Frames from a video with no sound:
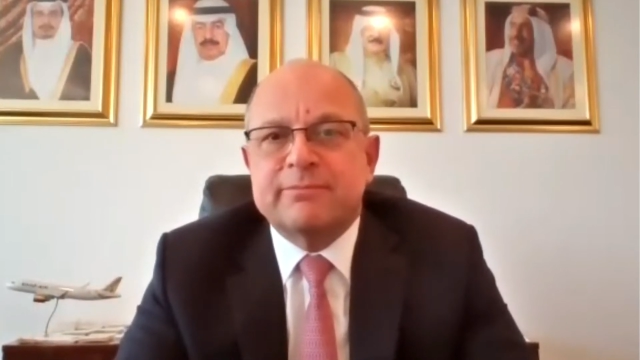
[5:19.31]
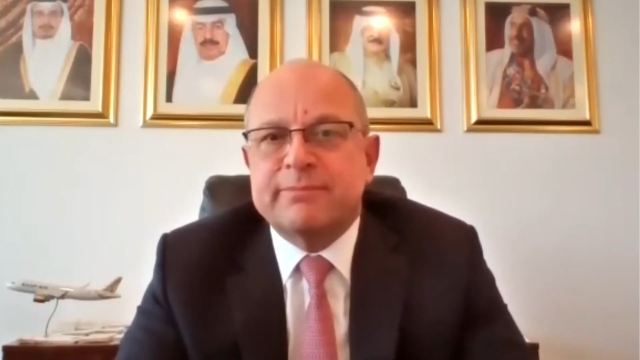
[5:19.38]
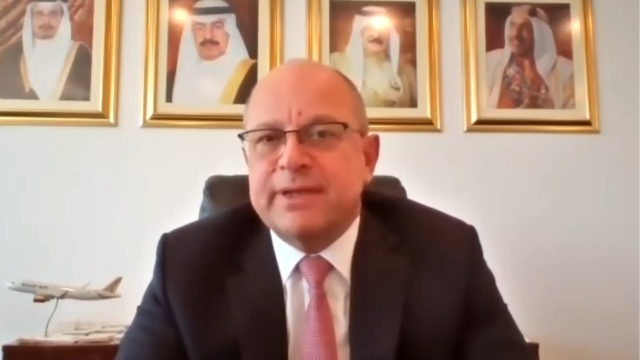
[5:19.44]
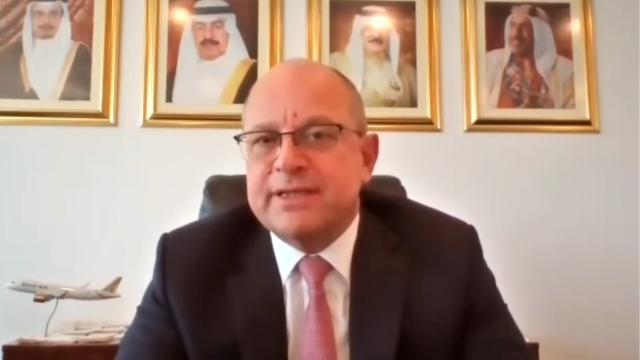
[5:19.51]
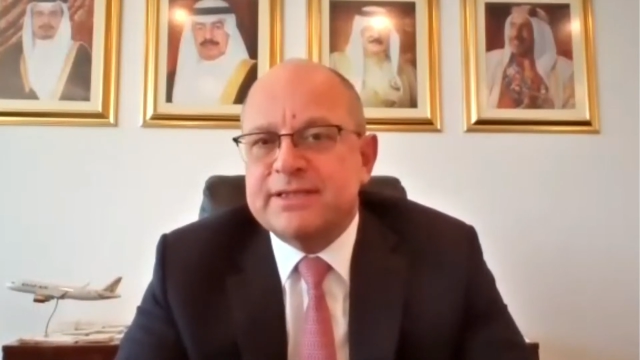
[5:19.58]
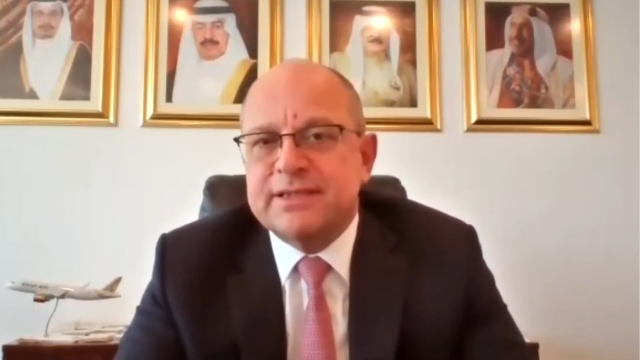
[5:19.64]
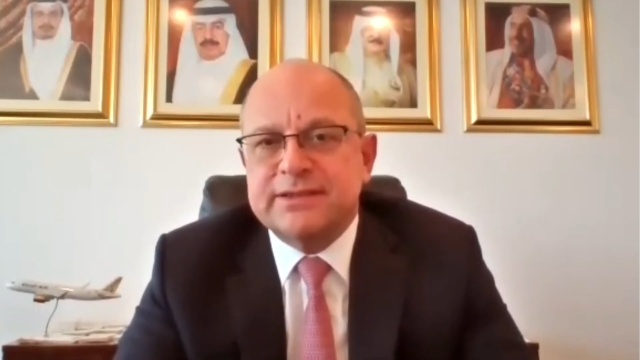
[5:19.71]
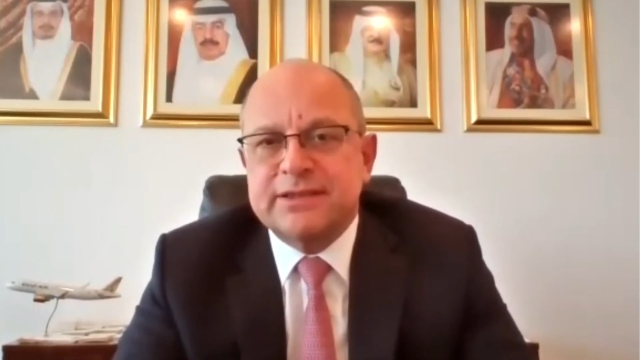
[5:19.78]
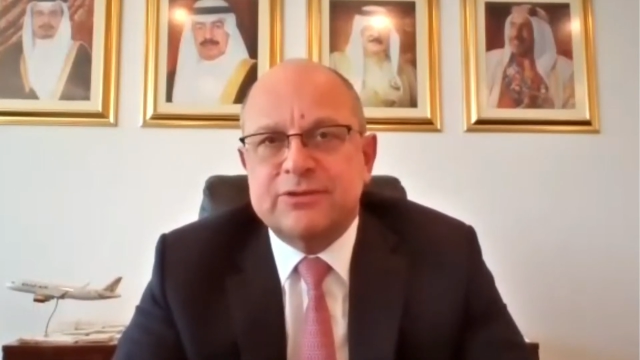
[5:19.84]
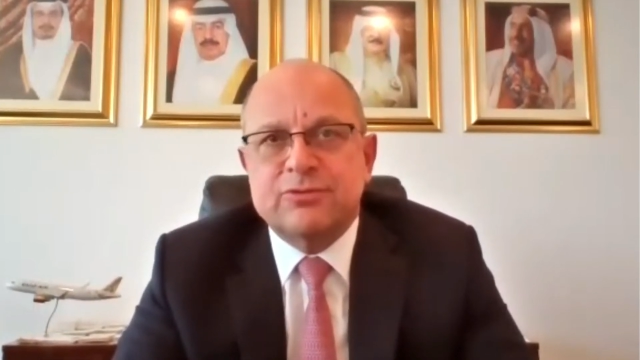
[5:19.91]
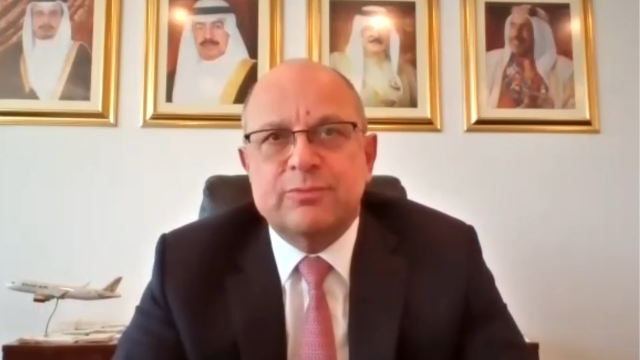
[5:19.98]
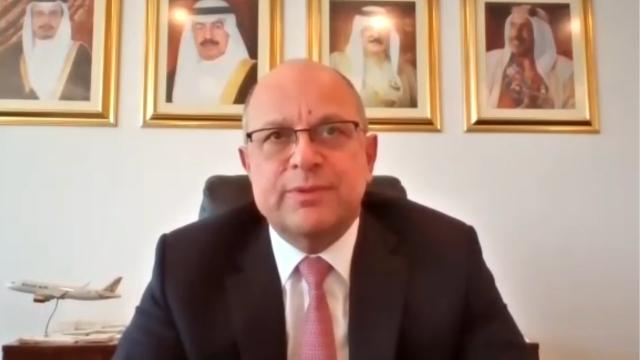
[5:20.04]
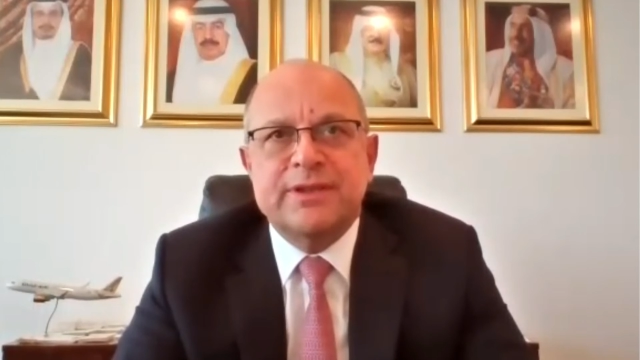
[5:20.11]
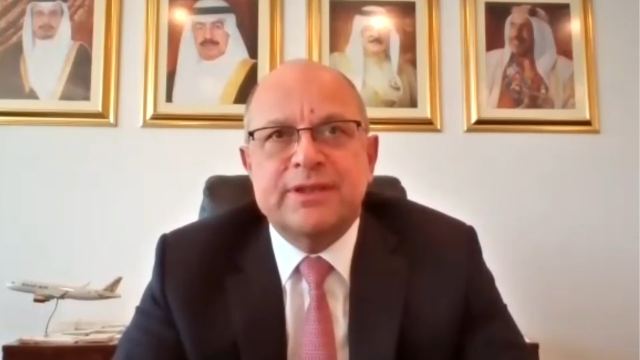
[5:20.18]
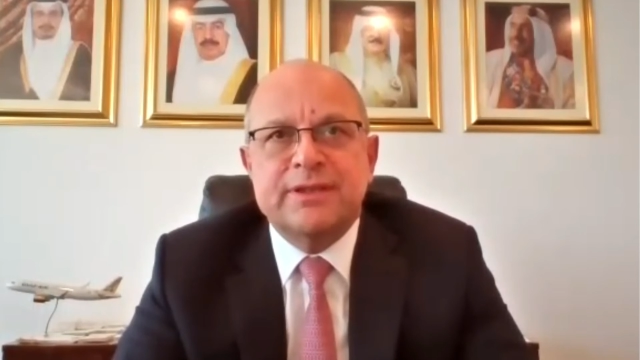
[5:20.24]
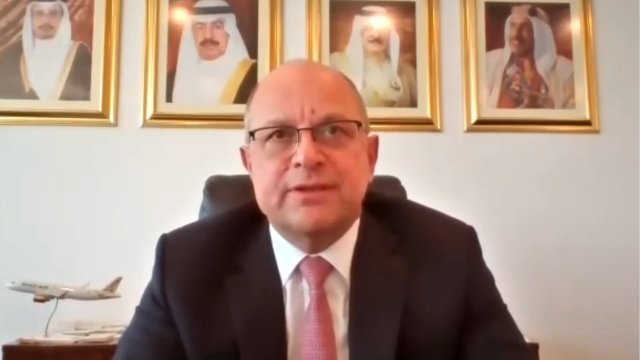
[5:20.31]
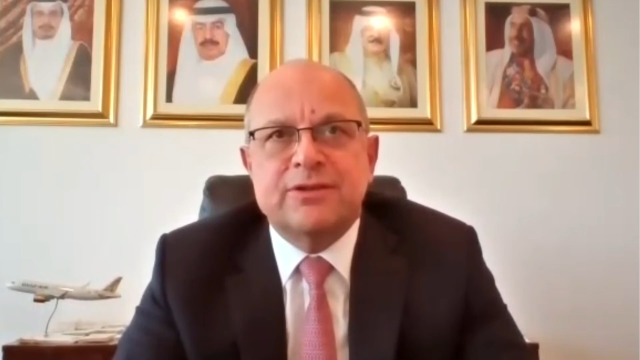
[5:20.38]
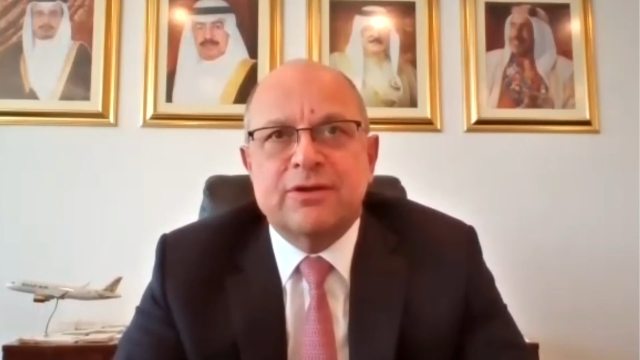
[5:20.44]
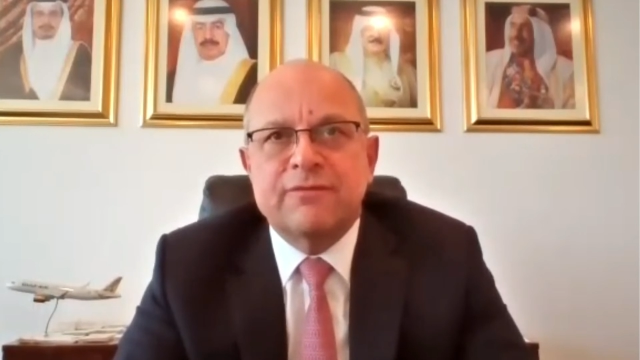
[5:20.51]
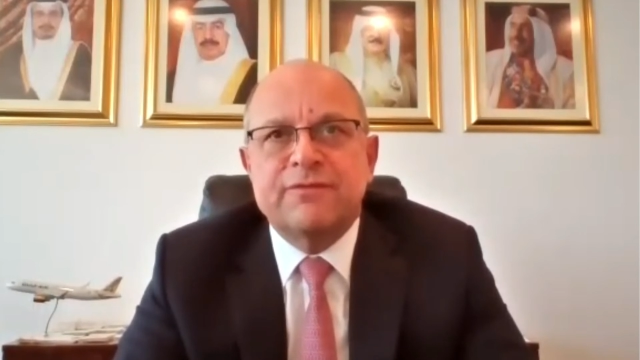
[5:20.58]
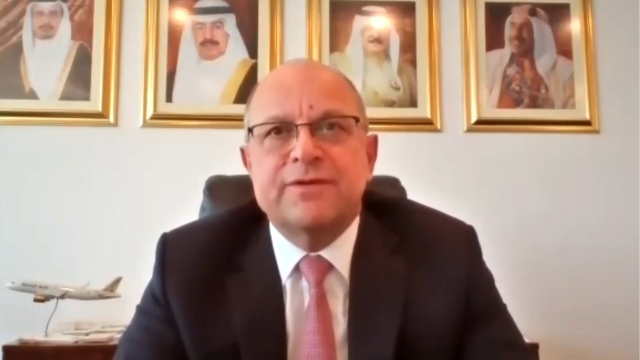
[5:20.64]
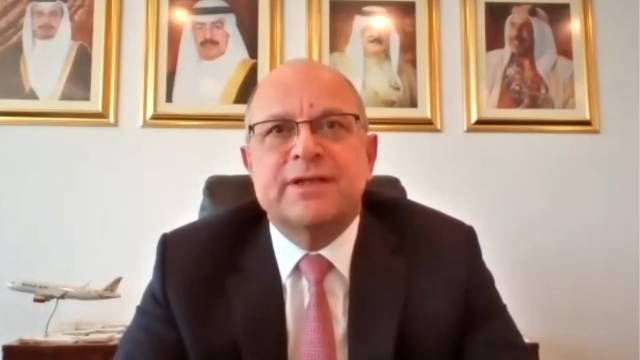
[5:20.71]
basically to be
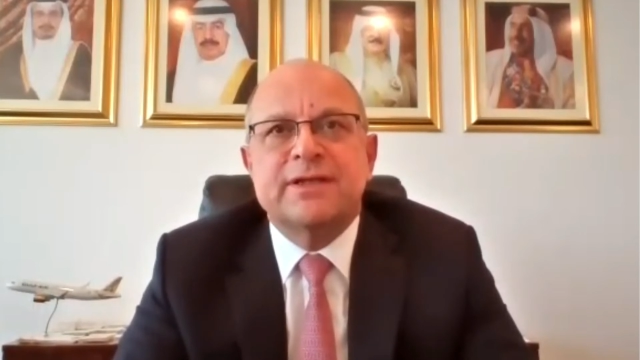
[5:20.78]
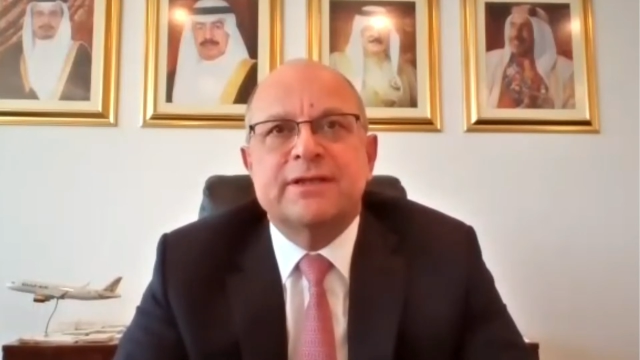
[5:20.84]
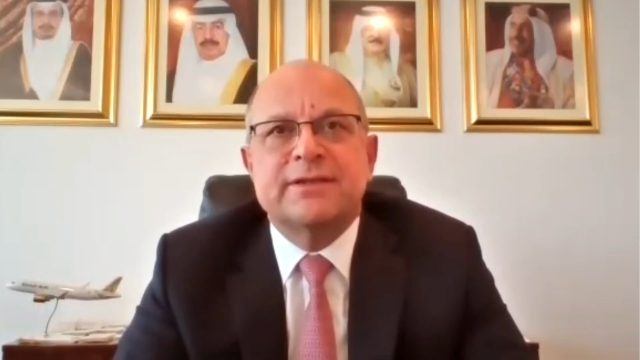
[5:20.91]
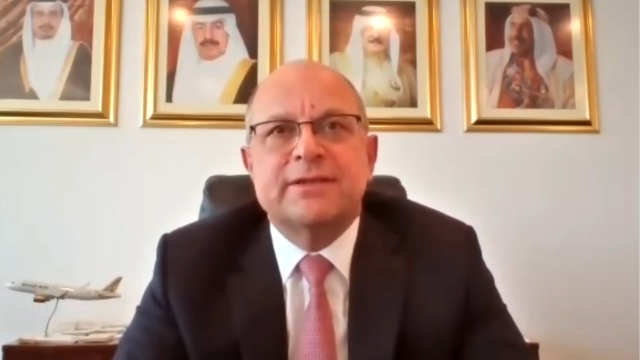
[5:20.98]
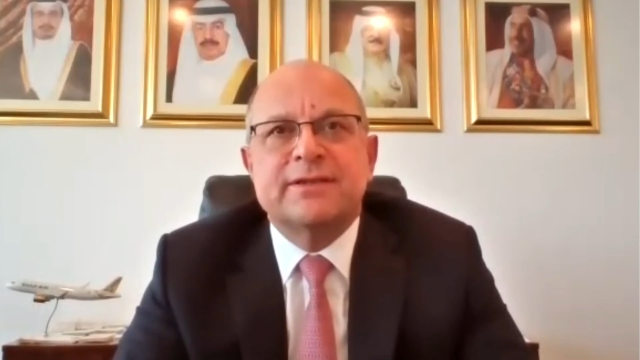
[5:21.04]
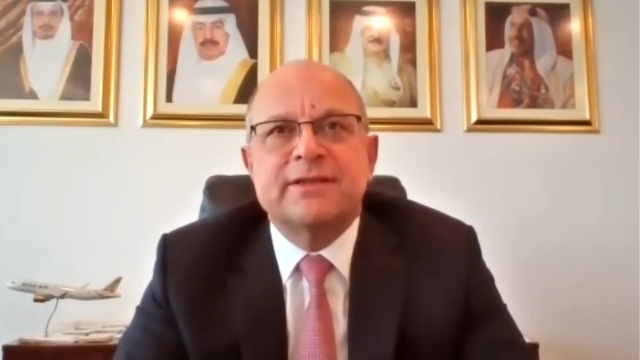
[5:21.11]
confident